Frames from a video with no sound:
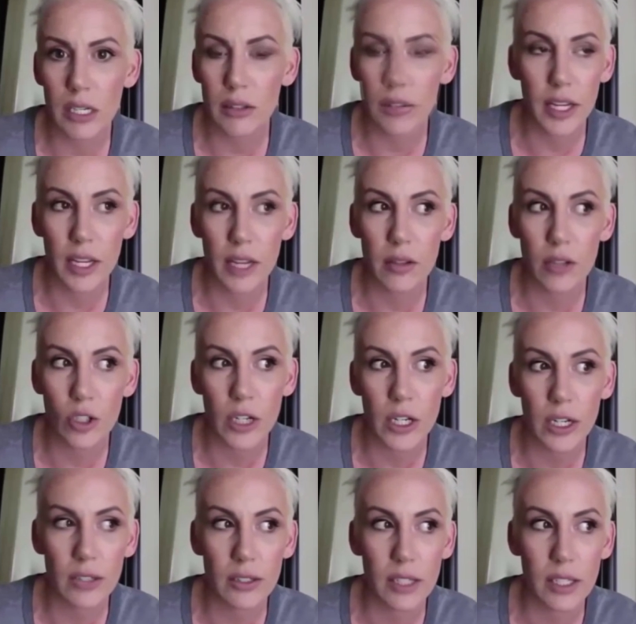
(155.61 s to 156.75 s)
like in the
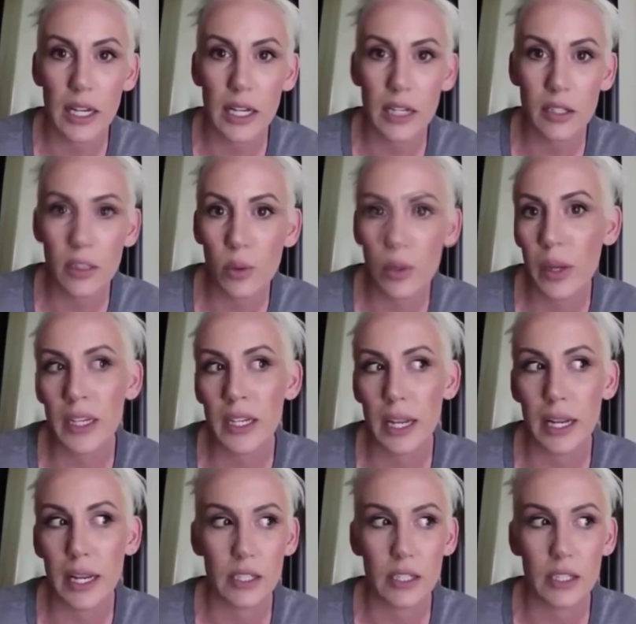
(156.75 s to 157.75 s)
streets, like any swinging dick,